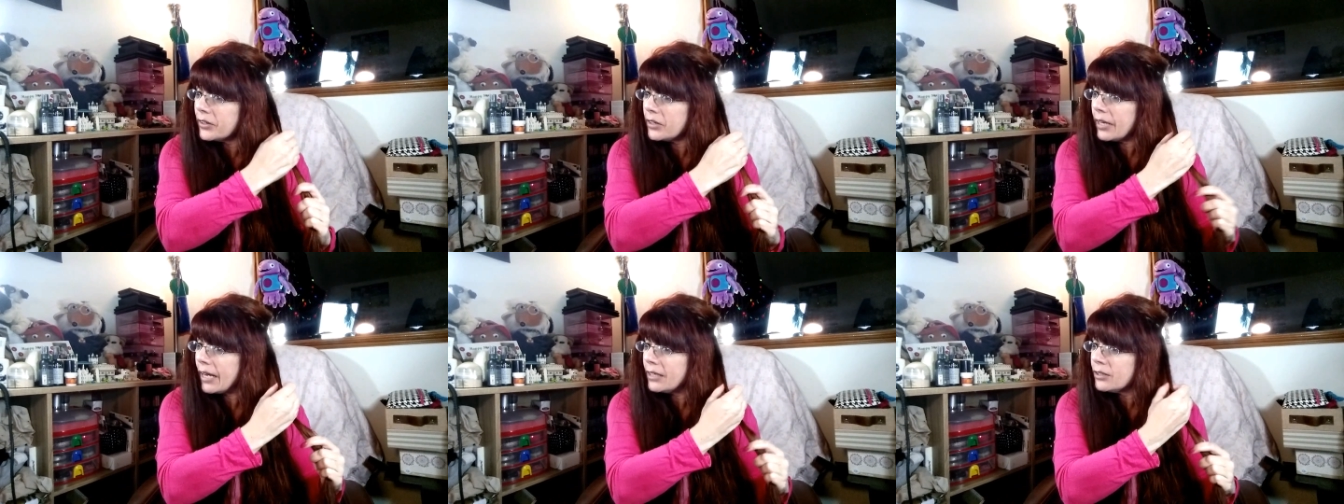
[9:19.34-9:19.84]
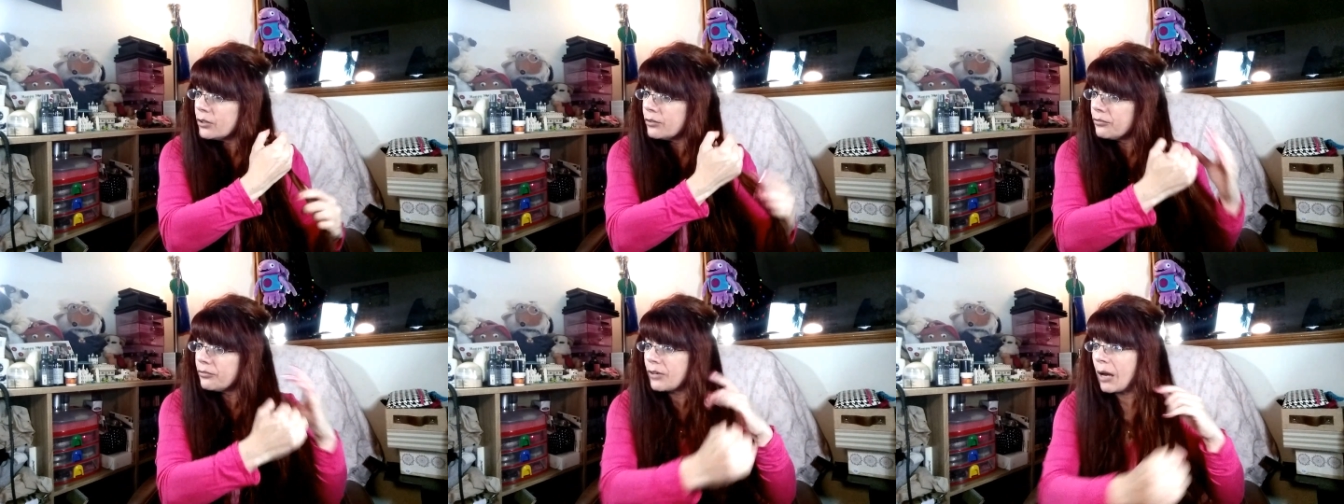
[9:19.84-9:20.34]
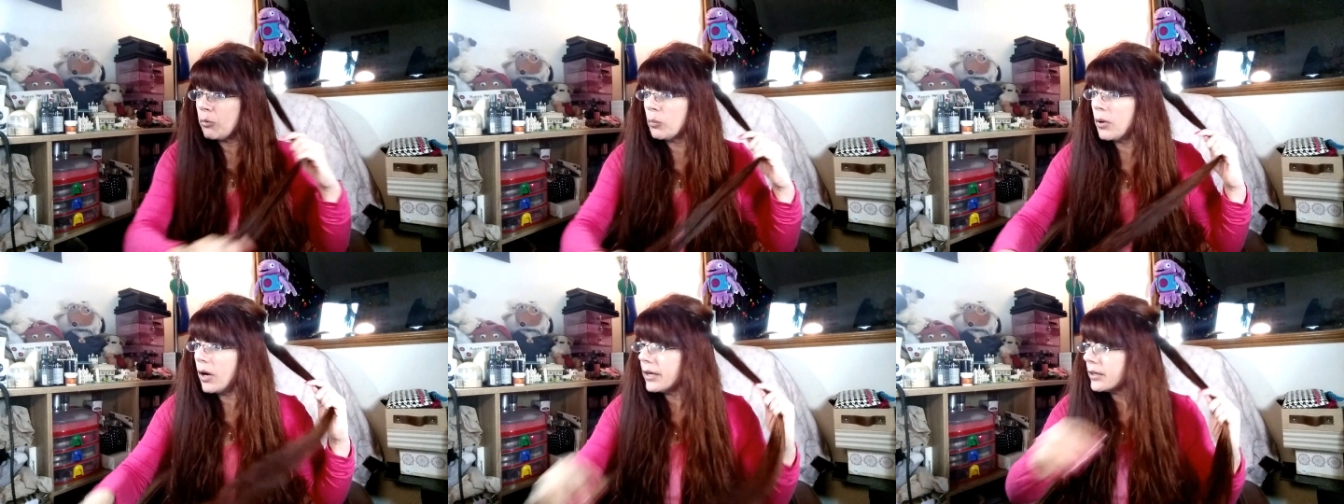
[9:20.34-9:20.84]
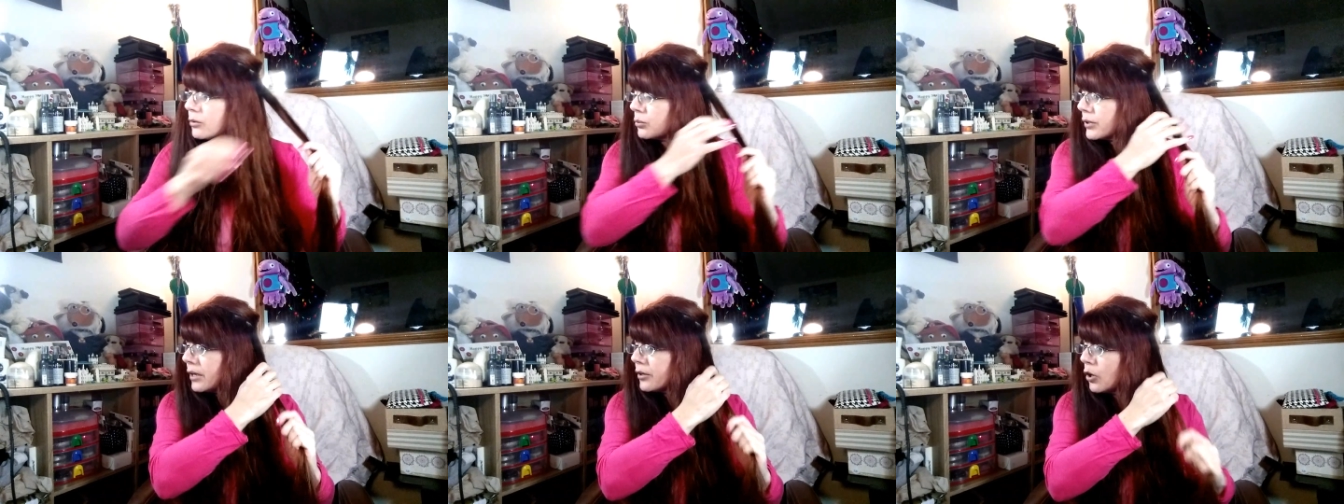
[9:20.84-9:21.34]
land of apple pie and all
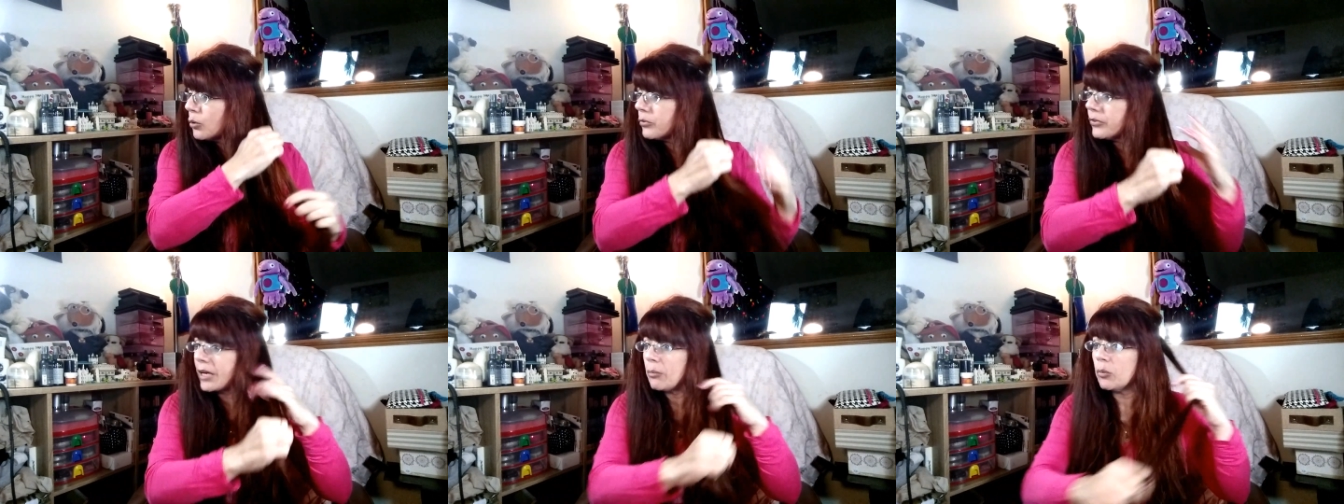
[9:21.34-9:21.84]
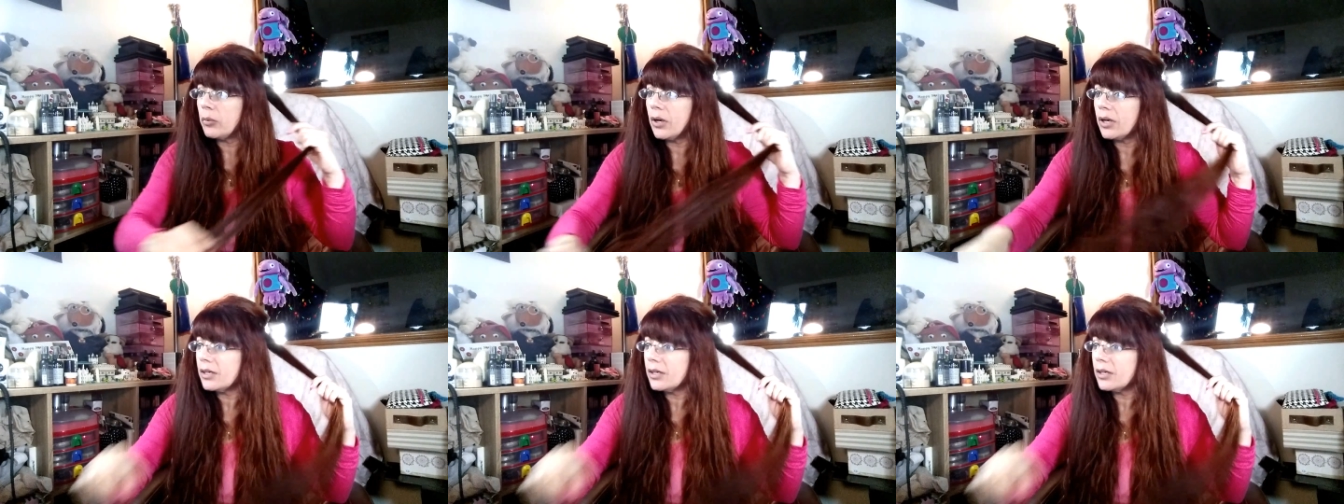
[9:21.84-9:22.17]
that, the home of the apple pie?